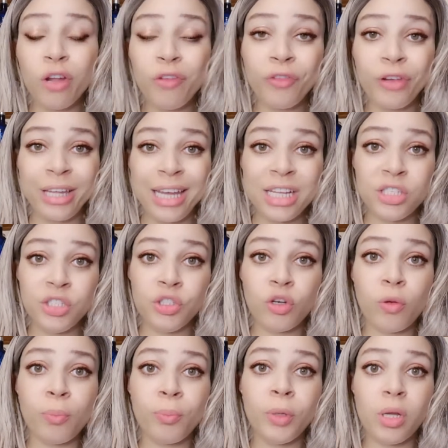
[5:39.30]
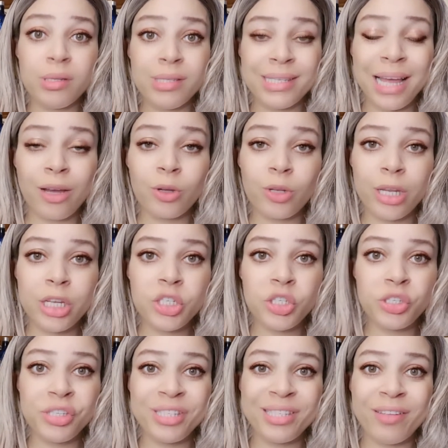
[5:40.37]
forget your blood
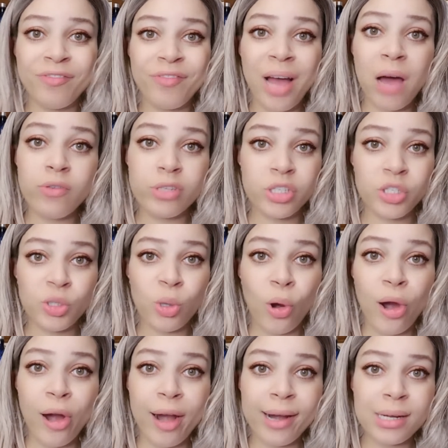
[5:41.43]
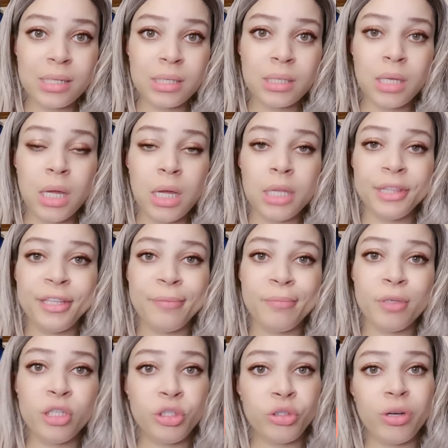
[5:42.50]
circulations, the valves in your heart, the
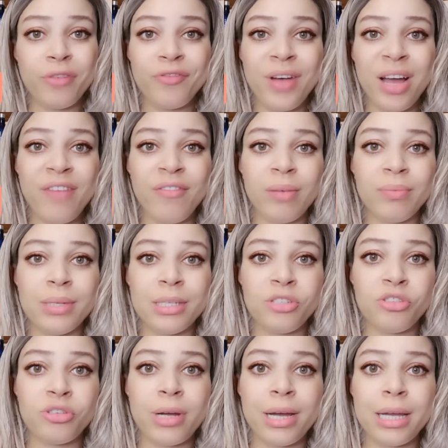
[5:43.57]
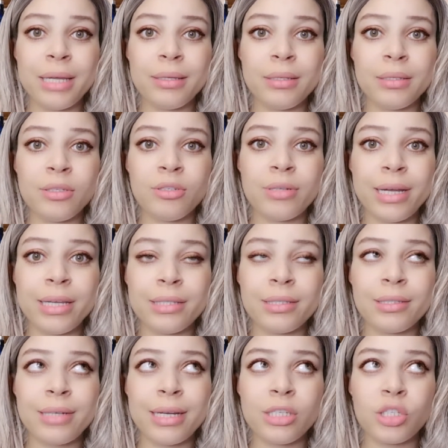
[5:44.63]
mitral valve and the
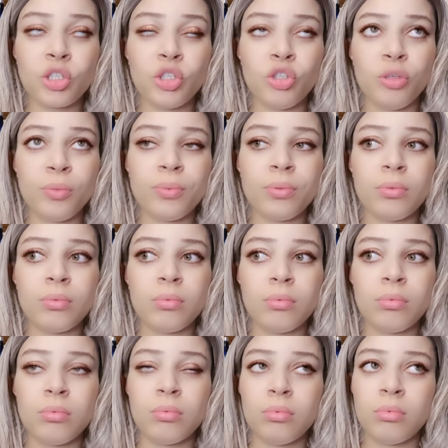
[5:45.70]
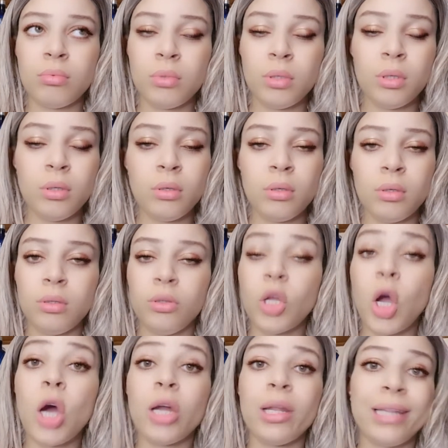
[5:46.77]
tricuspid,
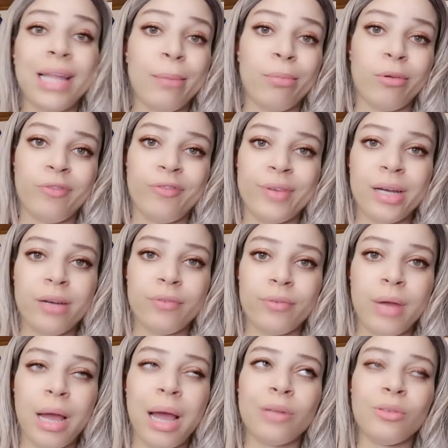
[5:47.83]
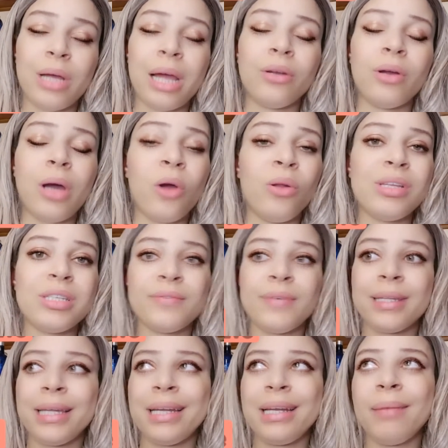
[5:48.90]
the other type of valve. I don't always
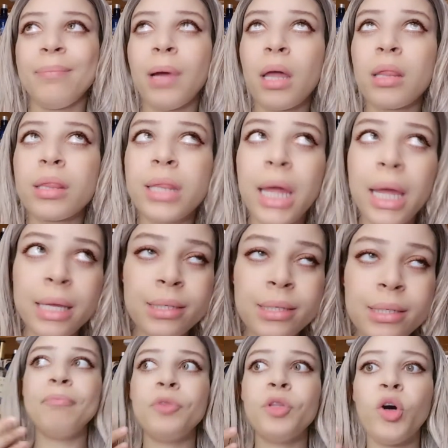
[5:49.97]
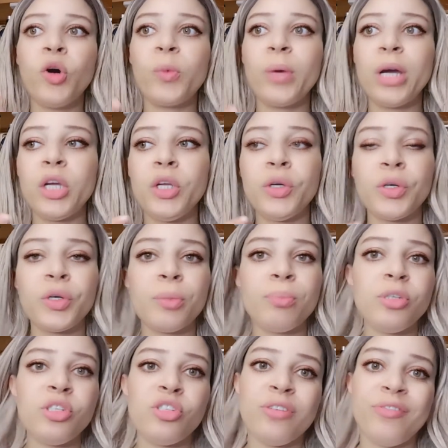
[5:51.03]
forget about this. Know where your
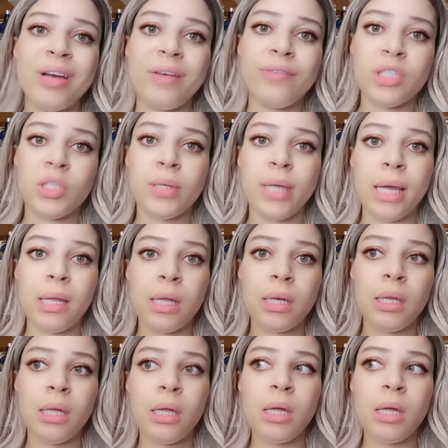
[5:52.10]
mitral valve is located.